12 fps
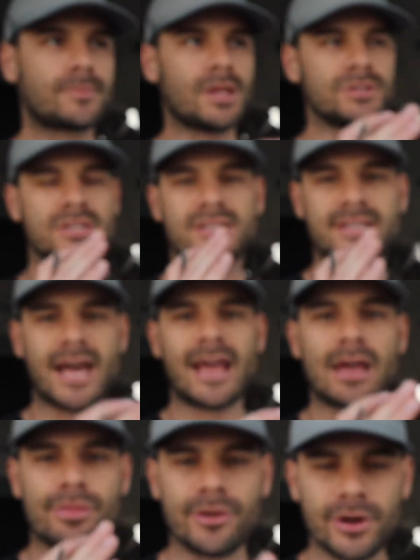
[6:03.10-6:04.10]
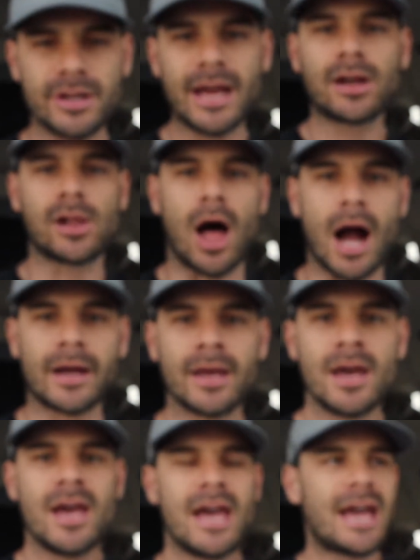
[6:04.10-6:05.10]
Just set a 30-day clock
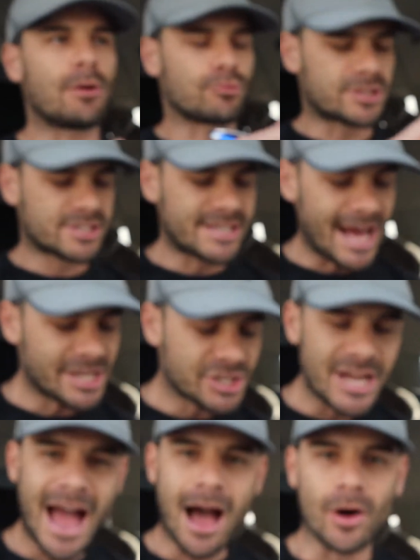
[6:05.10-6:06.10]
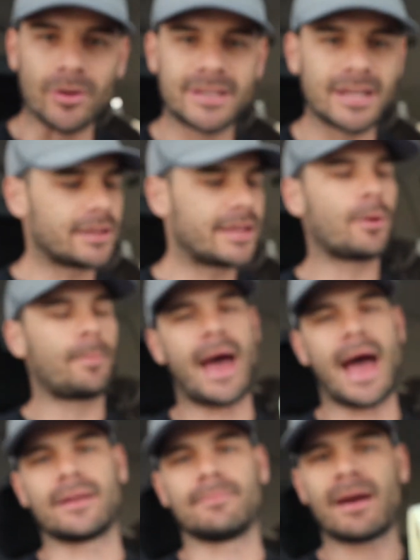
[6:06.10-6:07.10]
and sketch down, get a legal
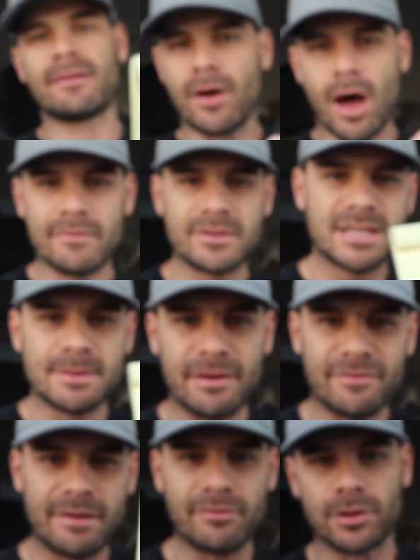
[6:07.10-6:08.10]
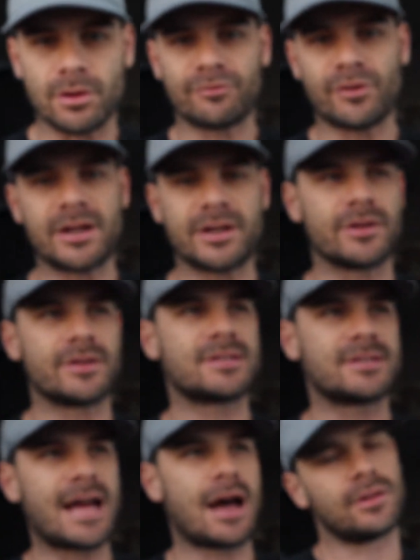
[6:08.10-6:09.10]
pad. Obviously my favorite little friend here, this
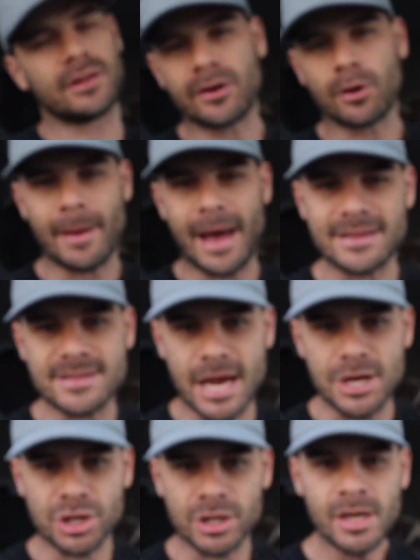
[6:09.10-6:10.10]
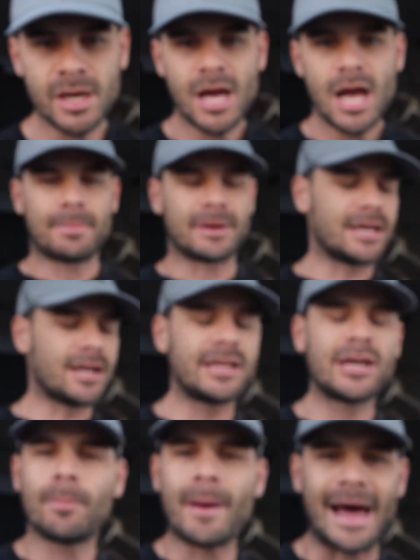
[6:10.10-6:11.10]
is now the legal pad session, but get a
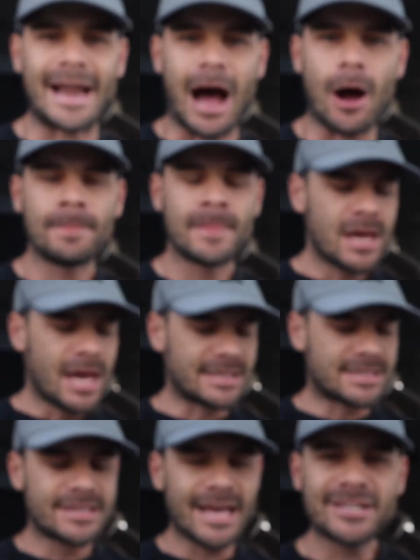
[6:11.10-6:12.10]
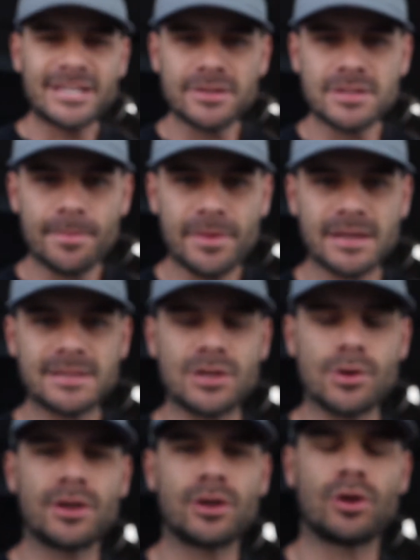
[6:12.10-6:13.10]
legal pad out and sketch out some things that
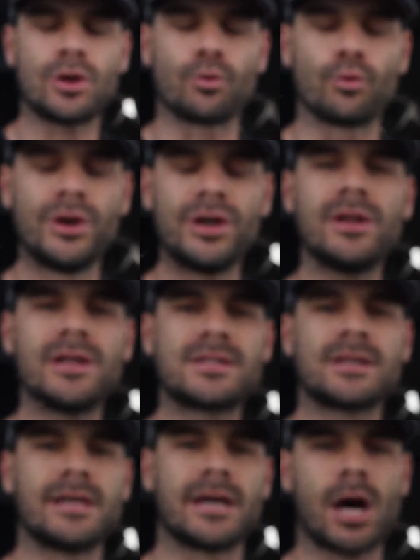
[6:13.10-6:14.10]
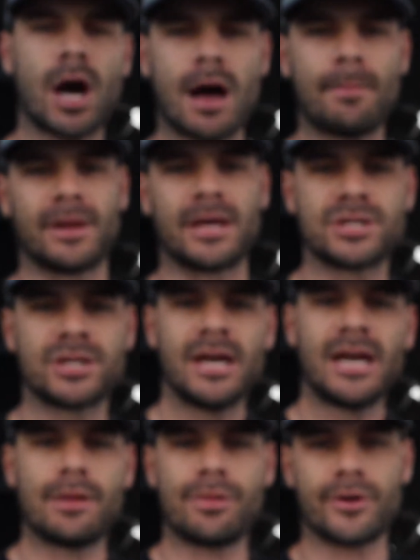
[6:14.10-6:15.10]
you think you could realistically accomplish
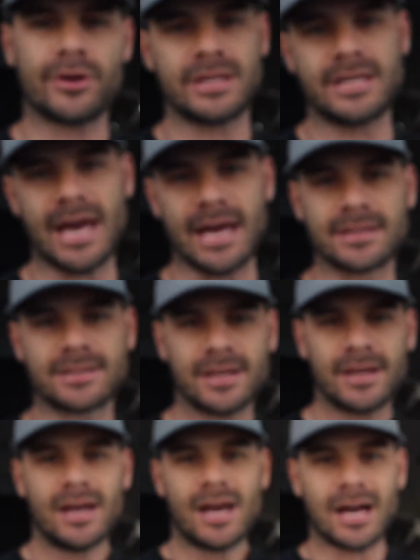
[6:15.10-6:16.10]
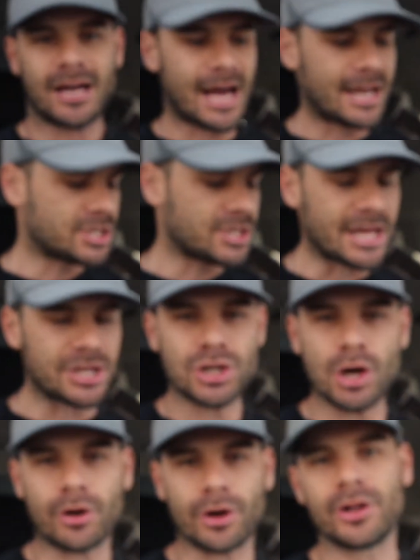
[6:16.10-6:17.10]
in 30 days. Kind of to that
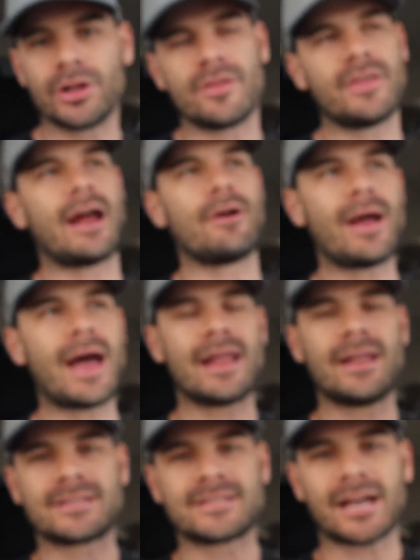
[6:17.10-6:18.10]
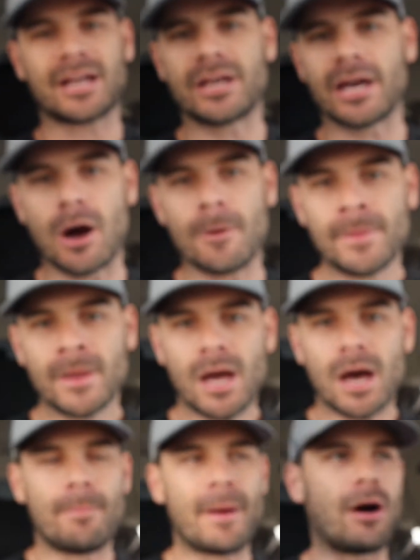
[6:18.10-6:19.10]
joke earlier that I read a second ago
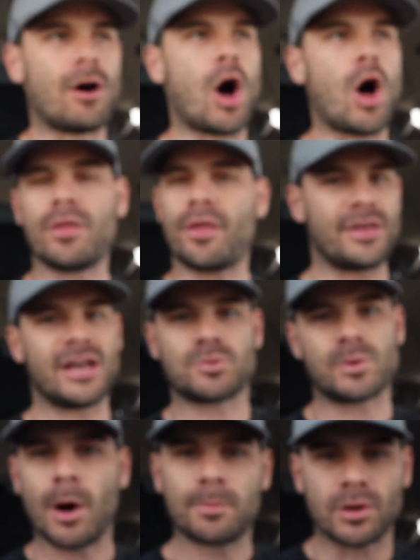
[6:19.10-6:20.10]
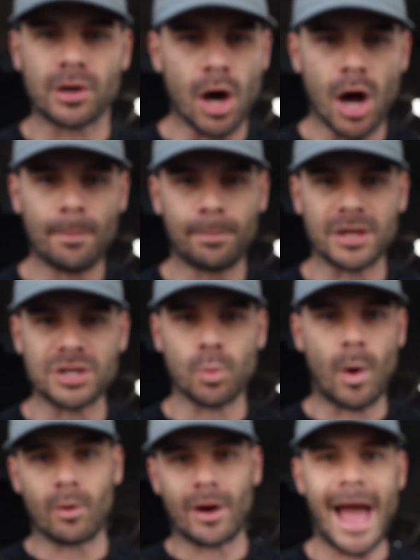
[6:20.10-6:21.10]
about all the things we hope to accomplish
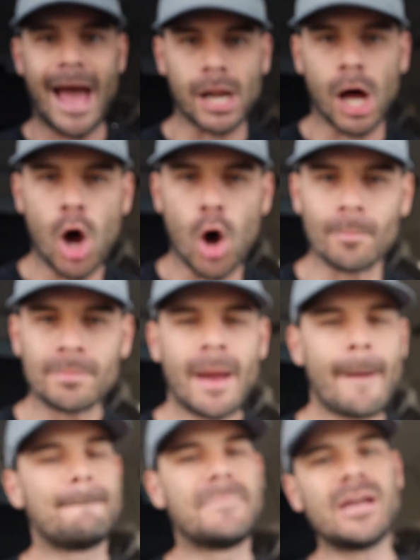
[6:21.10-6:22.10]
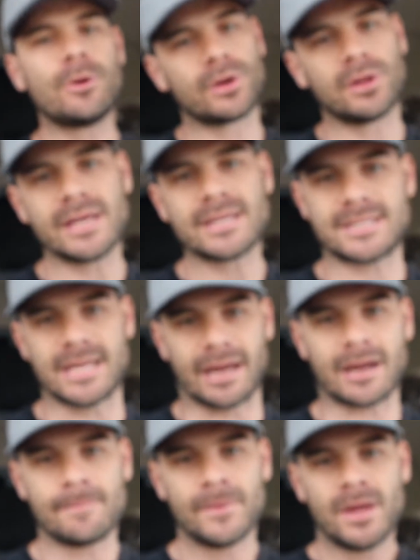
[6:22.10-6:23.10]
while we're at home, be realistic.
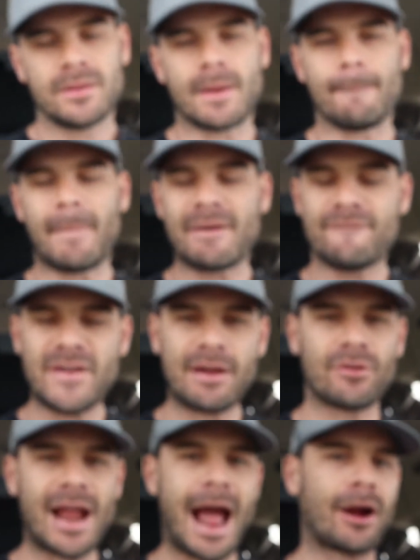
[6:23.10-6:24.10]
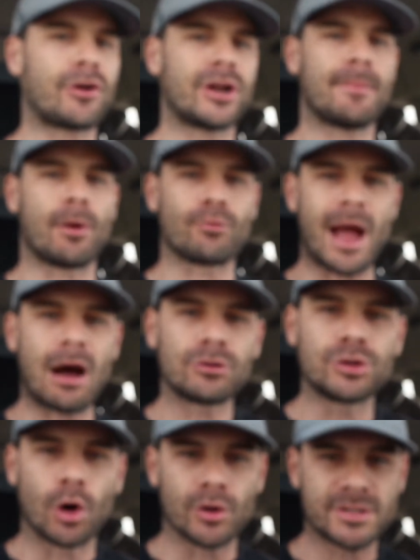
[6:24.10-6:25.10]
My favorite acronym
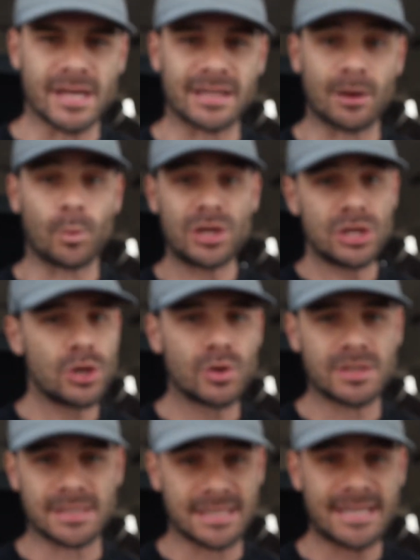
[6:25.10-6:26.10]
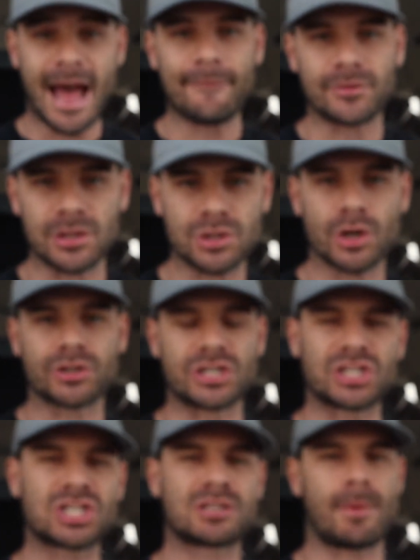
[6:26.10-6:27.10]
around goal setting that we use as a staff at the church
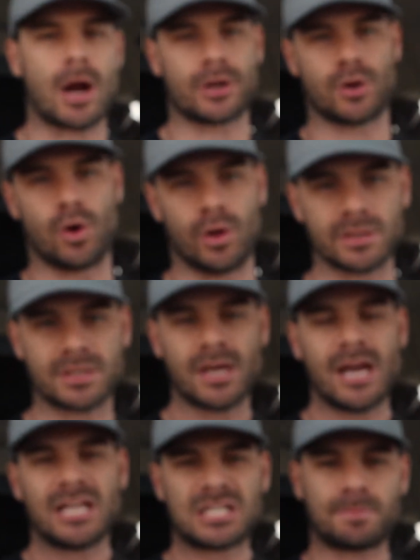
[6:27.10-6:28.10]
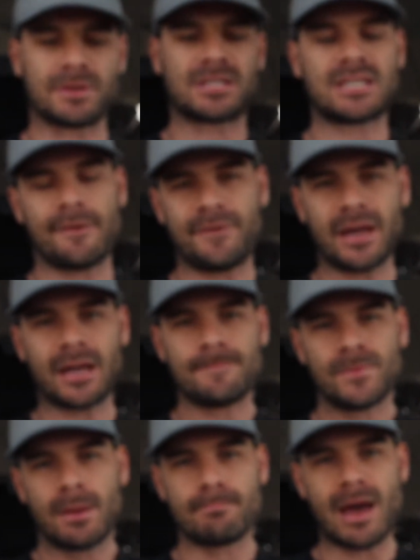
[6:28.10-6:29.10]
is SMART goals. Specific,
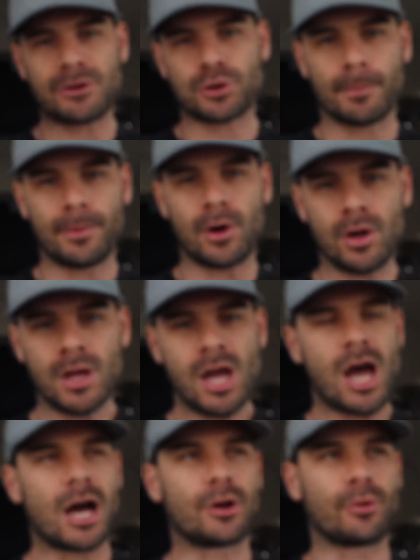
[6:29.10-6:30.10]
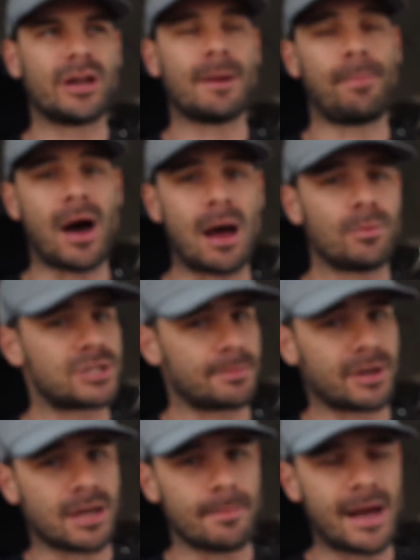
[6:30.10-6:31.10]
measurable, agreed upon, which I'm
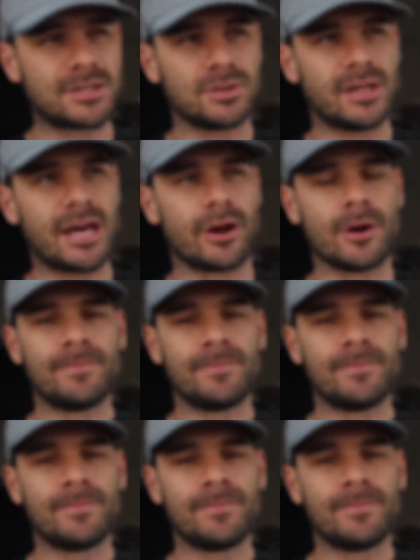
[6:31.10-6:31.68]
going to come back to later,